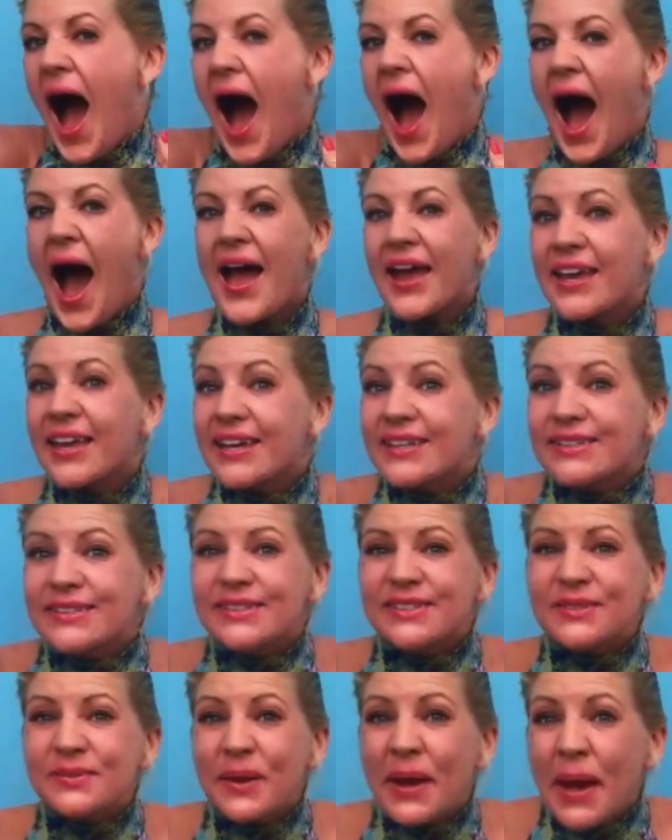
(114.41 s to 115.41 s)
I can
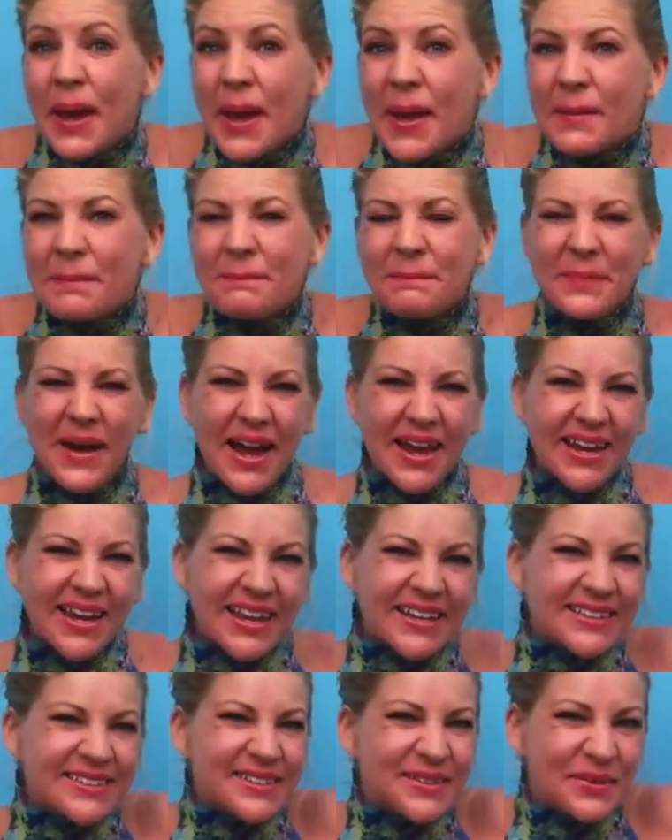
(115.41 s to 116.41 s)
swim, I
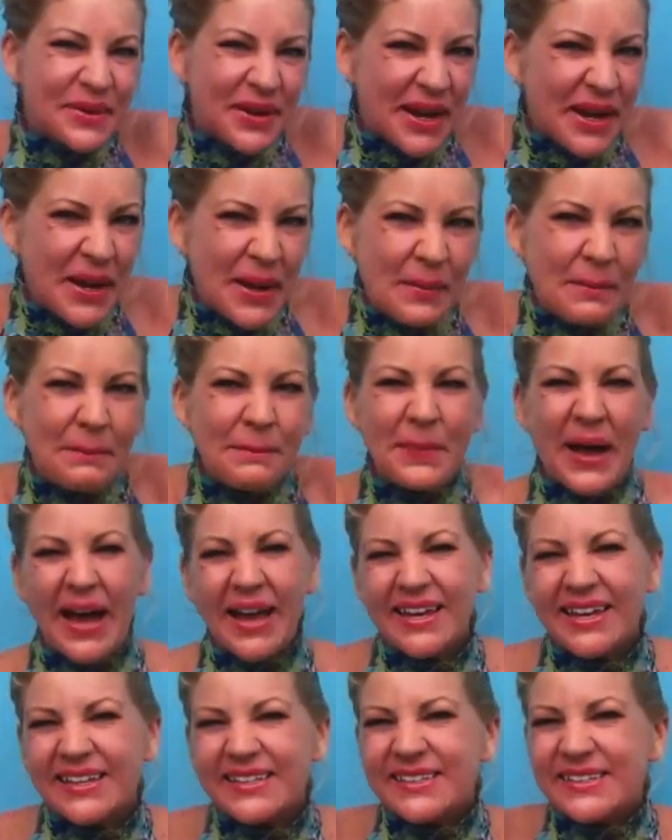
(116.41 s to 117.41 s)
can swim,
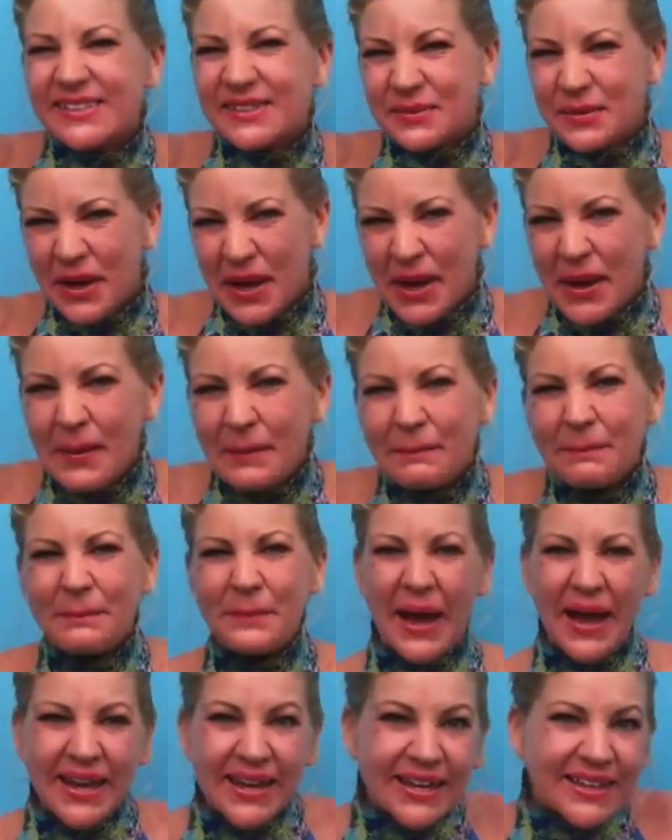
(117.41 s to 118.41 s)
I can
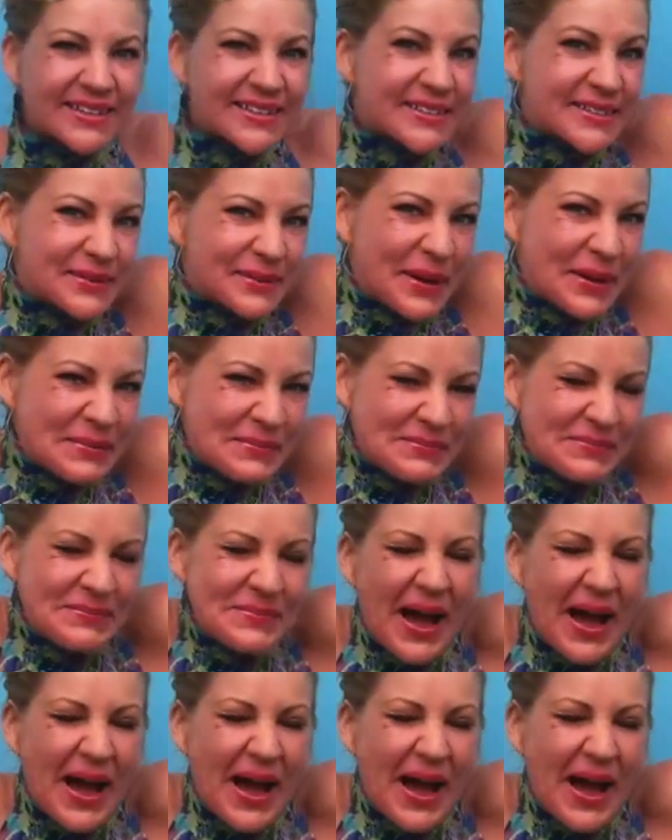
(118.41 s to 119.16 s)
swim, I can swim.